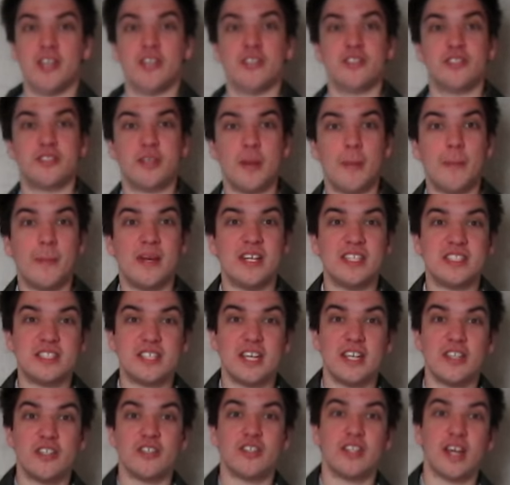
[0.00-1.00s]
Some may
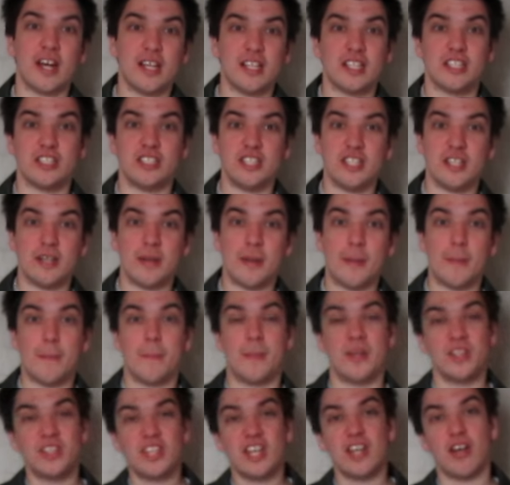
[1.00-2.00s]
say they're not legit,
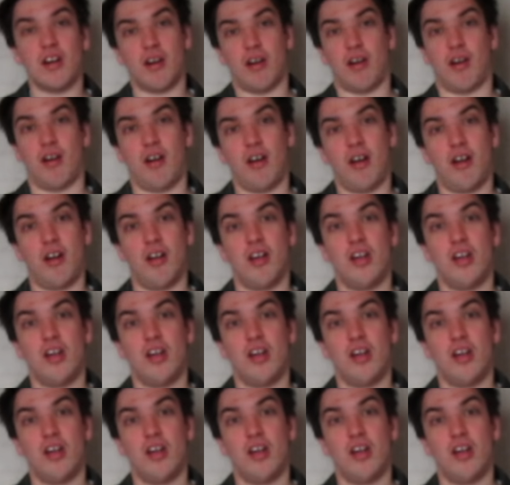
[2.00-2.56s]
but they are.